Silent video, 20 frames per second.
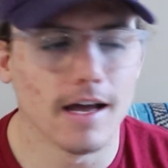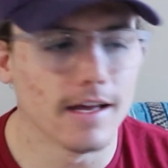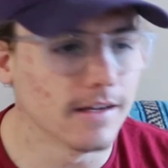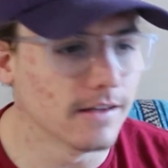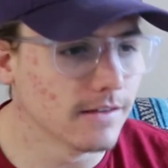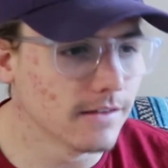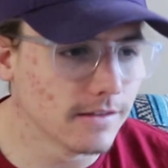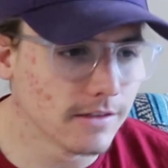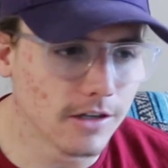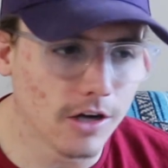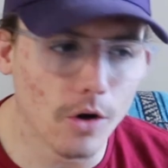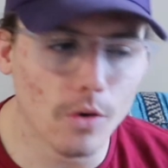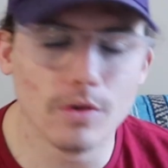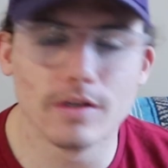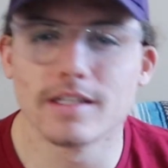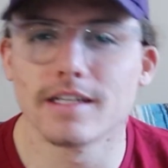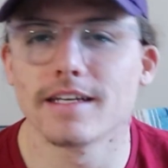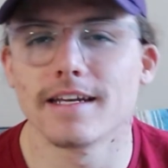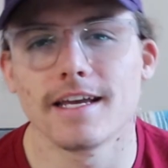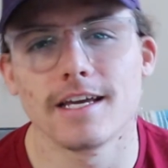I
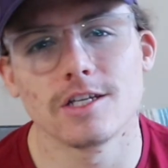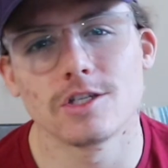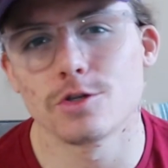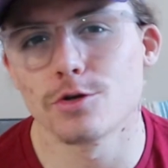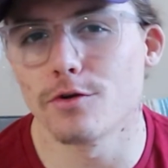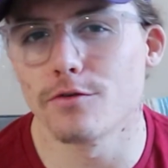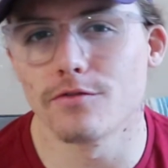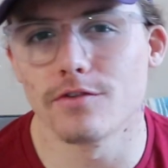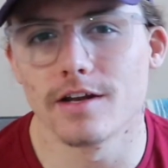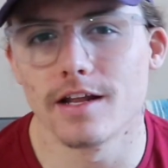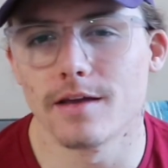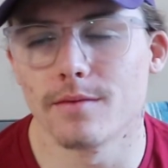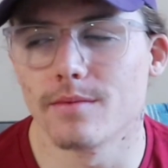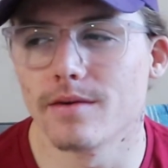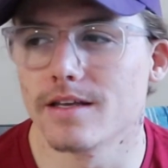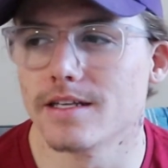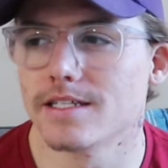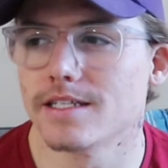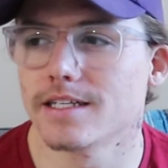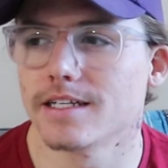go into nature every
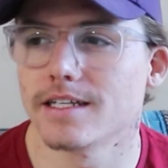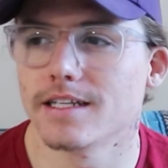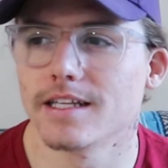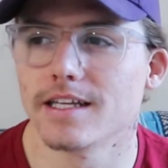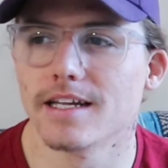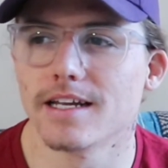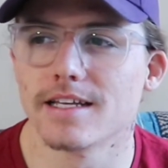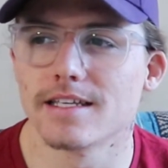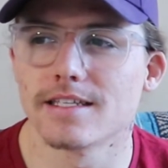day, basically.